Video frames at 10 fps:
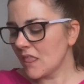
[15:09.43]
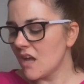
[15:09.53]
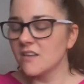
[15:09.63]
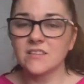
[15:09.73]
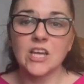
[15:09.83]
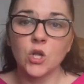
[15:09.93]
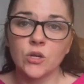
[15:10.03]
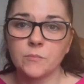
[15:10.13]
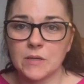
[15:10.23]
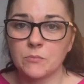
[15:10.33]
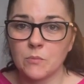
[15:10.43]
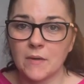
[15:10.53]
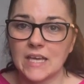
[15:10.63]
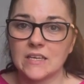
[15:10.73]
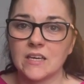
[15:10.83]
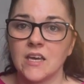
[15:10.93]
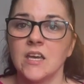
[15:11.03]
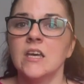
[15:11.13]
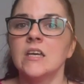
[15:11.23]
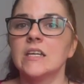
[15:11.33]
I see a lot of people make.
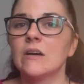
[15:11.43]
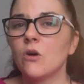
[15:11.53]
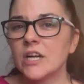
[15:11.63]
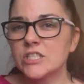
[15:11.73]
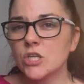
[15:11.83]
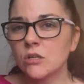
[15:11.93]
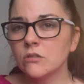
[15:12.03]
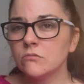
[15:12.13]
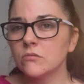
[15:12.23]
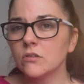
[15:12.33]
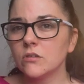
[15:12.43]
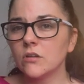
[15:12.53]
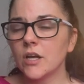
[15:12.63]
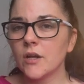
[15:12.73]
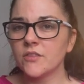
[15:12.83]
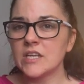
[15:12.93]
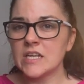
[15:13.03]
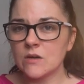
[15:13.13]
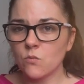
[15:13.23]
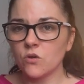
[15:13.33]
Now, I don't the
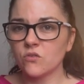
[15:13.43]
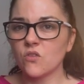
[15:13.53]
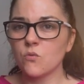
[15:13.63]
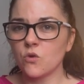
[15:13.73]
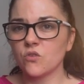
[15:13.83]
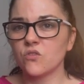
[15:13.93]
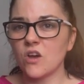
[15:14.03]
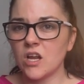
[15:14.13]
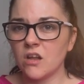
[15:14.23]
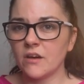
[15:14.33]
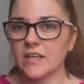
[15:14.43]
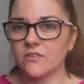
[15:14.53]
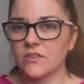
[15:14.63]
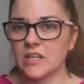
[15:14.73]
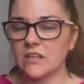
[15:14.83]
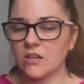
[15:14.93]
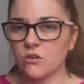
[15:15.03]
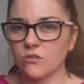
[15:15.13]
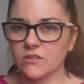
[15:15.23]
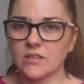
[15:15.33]
knit ones are the ones that I like the
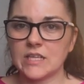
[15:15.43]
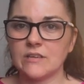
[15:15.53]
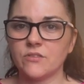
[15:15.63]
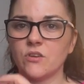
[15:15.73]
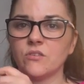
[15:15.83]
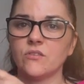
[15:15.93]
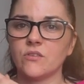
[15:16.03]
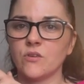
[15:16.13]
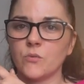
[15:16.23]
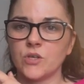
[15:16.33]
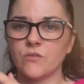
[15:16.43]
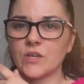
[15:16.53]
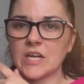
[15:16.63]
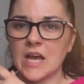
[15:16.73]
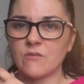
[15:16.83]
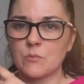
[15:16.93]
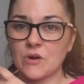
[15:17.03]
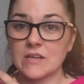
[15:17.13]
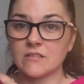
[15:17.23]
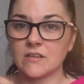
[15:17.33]
longer sleeves on, so you can have a
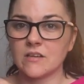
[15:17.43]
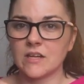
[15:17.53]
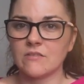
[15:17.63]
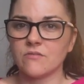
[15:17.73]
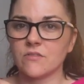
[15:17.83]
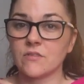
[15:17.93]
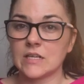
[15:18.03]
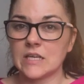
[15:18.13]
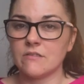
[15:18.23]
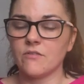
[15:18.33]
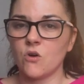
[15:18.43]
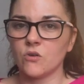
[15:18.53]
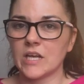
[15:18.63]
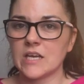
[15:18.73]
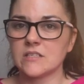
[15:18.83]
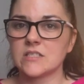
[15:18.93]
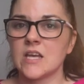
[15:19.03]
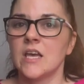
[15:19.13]
bracelet length sleeve on it.